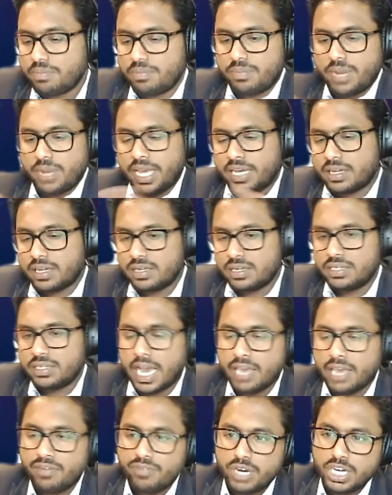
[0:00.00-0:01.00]
like
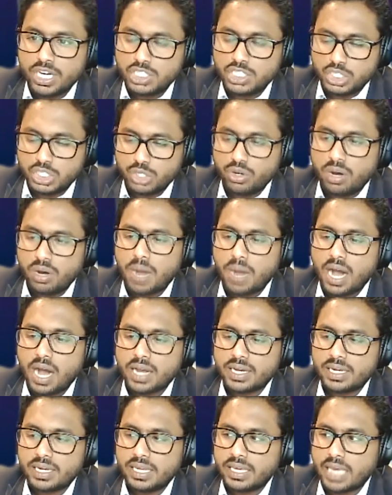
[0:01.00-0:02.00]
diverge your
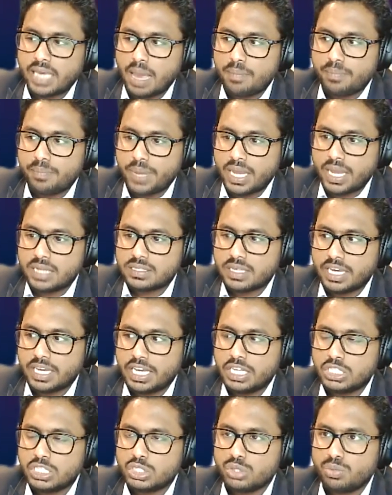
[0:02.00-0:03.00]
marketing campaigns
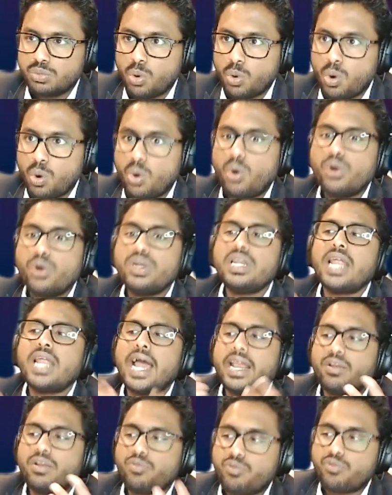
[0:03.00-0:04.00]
into more
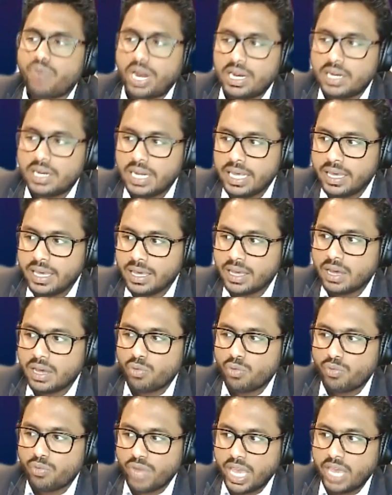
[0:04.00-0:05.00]
online friendly
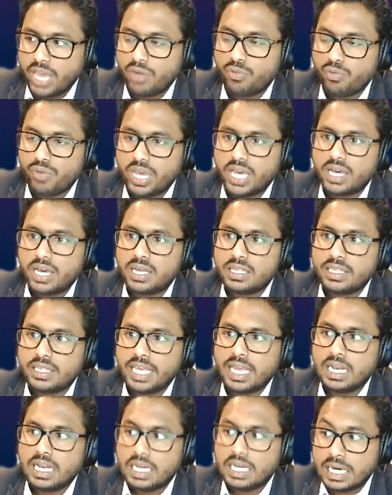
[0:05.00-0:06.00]
way where
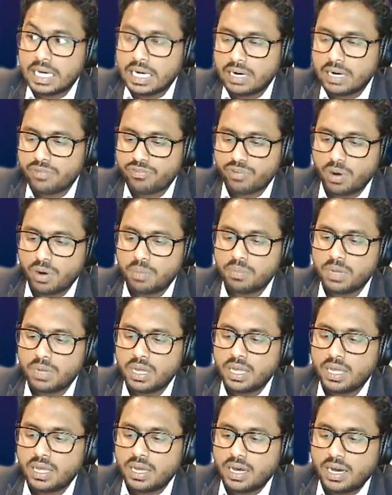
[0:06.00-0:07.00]
they learn from
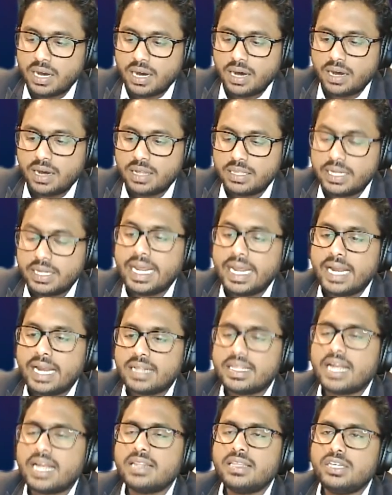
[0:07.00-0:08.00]
the data
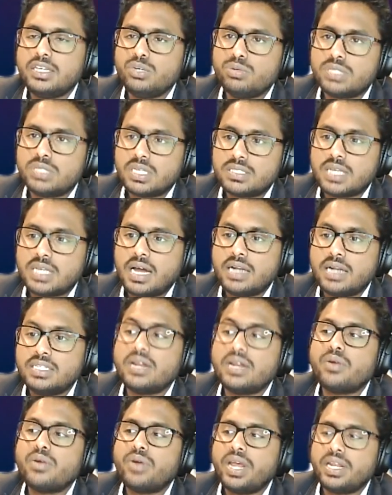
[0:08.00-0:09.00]
that the users are
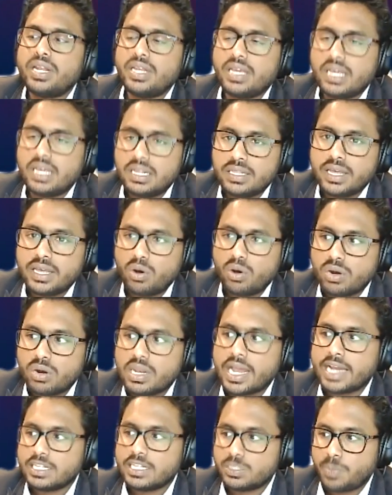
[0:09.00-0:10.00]
generating in their
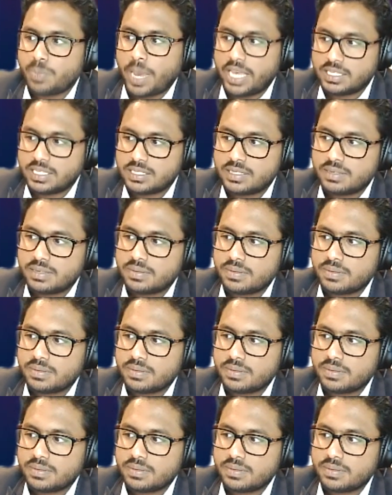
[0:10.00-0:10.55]
online space.